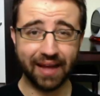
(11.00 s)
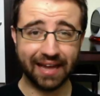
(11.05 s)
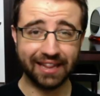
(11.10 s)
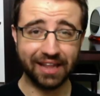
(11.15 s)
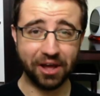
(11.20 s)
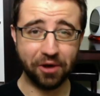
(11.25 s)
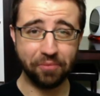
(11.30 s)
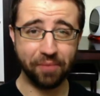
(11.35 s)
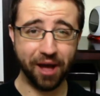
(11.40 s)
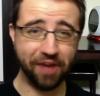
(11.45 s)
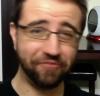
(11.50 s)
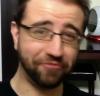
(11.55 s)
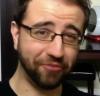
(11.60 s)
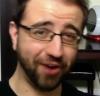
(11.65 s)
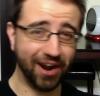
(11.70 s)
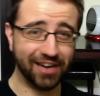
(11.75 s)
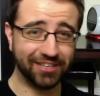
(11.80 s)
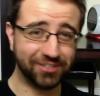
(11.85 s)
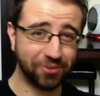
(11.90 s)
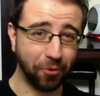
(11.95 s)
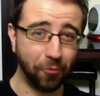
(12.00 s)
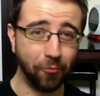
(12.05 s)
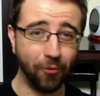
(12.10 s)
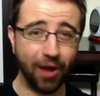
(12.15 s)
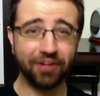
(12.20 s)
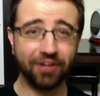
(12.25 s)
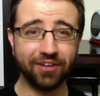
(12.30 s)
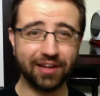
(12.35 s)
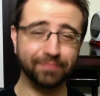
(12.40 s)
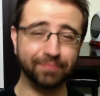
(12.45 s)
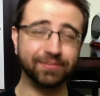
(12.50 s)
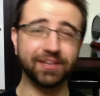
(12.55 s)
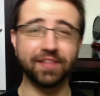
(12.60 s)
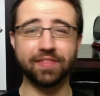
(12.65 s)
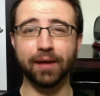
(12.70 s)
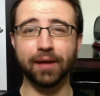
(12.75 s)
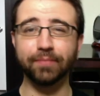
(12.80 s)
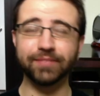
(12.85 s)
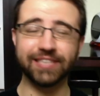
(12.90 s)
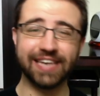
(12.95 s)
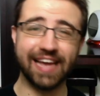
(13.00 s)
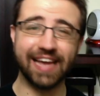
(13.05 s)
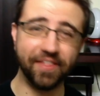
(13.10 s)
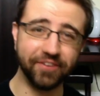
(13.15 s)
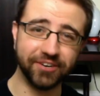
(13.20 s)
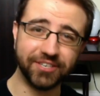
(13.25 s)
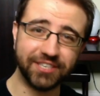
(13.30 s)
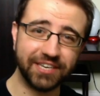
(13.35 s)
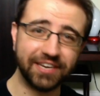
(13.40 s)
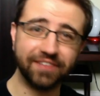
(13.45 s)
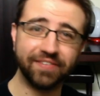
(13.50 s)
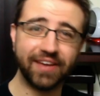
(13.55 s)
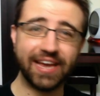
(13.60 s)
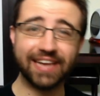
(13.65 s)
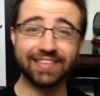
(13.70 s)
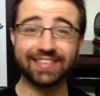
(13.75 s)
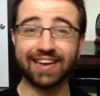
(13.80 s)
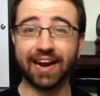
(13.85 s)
Hello, my friends. Welcome to Thumb Together TV,